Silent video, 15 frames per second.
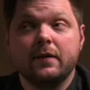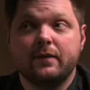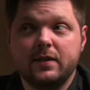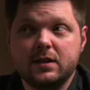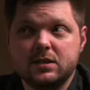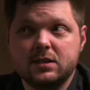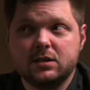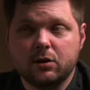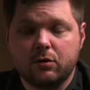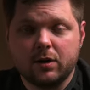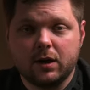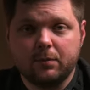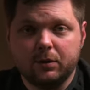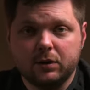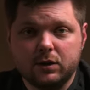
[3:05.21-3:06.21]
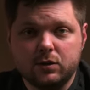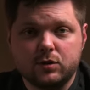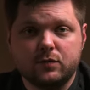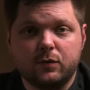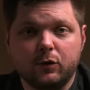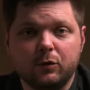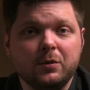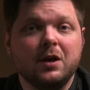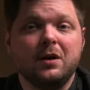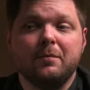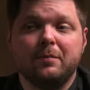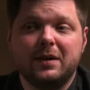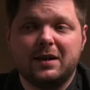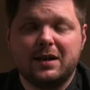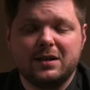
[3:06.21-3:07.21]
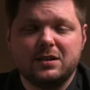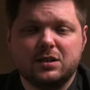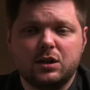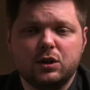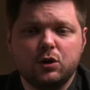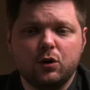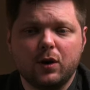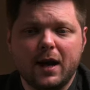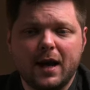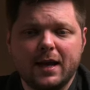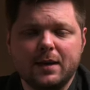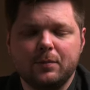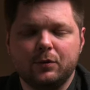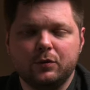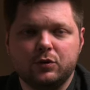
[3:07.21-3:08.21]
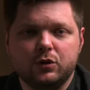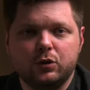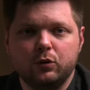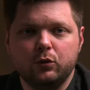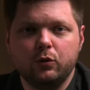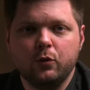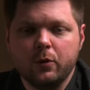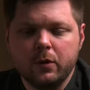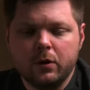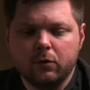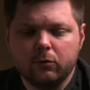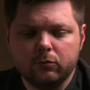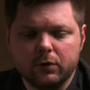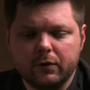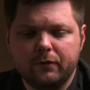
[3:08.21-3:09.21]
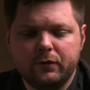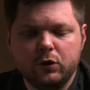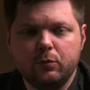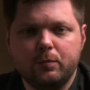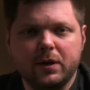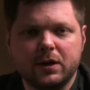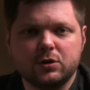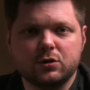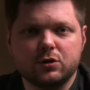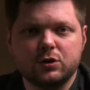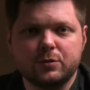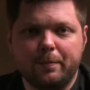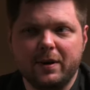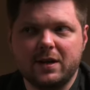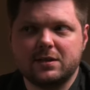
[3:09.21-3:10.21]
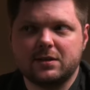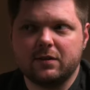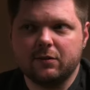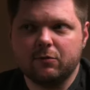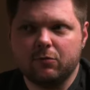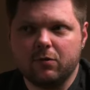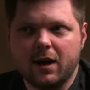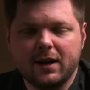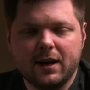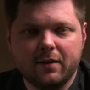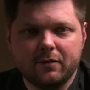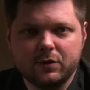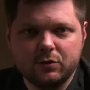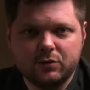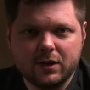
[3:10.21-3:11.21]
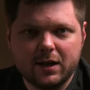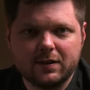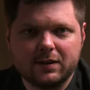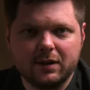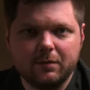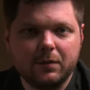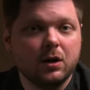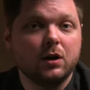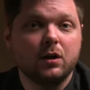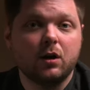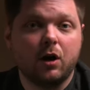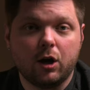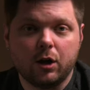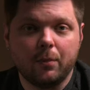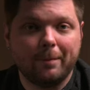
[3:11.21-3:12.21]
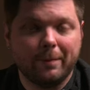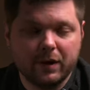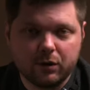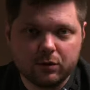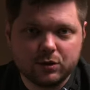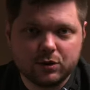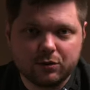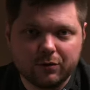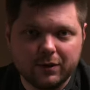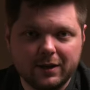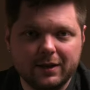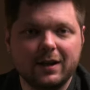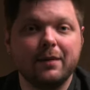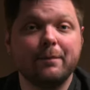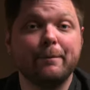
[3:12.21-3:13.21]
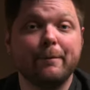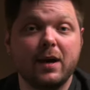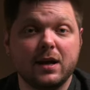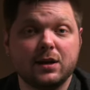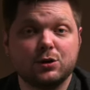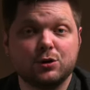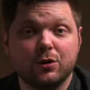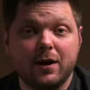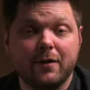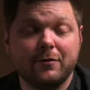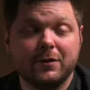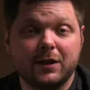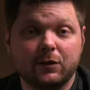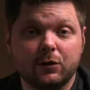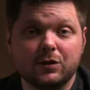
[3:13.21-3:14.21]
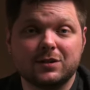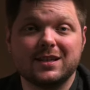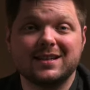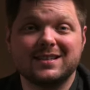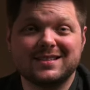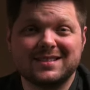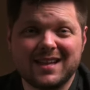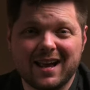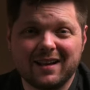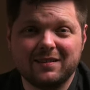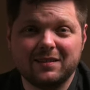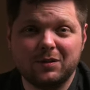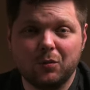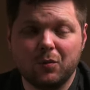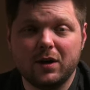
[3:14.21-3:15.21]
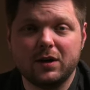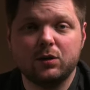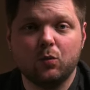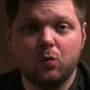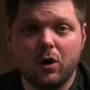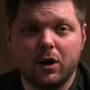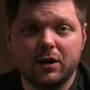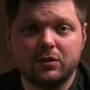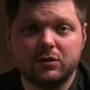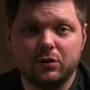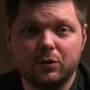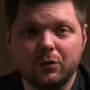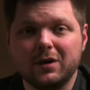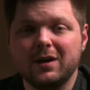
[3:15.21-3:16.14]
This is incredibly useful because you're able to review pictures basically right after you take them on a bigger screen and make sure everything looks exactly the way you want it to.